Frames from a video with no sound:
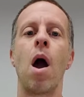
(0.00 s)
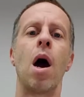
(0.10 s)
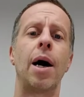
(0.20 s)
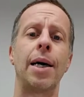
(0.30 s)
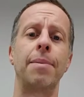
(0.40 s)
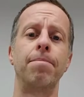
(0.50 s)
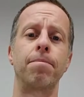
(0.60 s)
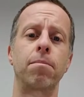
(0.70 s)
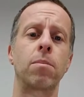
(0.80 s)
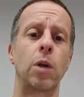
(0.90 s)

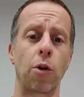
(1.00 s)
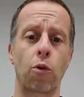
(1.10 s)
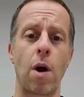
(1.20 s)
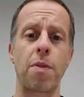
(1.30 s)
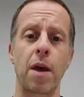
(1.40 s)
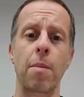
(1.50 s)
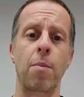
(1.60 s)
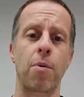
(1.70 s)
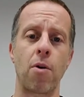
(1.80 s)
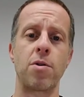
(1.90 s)
Another great thing
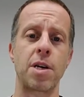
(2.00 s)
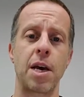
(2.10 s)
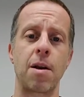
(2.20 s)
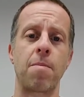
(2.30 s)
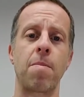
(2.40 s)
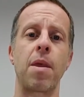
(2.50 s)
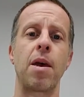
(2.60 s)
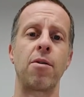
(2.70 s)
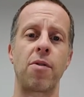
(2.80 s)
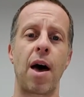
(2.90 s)
about protein
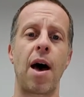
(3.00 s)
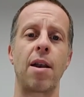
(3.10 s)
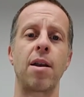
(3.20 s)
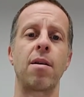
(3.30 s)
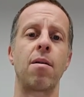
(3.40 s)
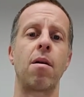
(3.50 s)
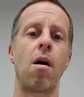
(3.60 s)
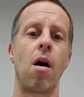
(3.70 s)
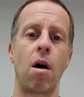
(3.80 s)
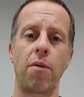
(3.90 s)
is that
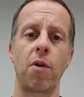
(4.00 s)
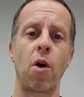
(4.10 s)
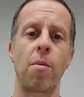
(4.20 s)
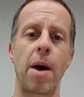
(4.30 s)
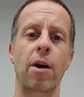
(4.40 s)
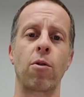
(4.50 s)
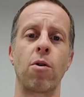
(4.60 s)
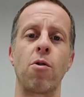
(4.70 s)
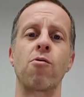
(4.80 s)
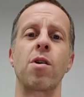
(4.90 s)
of all the
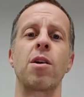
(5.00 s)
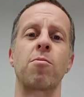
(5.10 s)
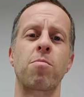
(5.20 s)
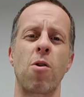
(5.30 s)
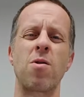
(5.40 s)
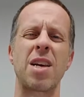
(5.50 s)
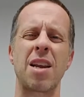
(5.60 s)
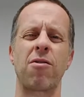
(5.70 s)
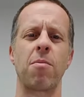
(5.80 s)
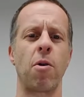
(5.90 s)
macronutrients, protein
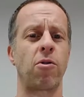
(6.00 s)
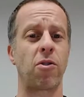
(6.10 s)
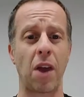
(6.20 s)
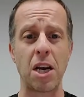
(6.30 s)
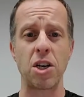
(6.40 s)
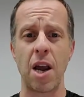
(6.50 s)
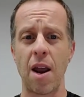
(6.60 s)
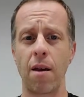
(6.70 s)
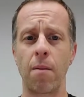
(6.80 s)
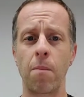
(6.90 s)
is the most
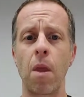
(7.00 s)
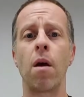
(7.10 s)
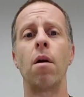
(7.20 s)
satiating.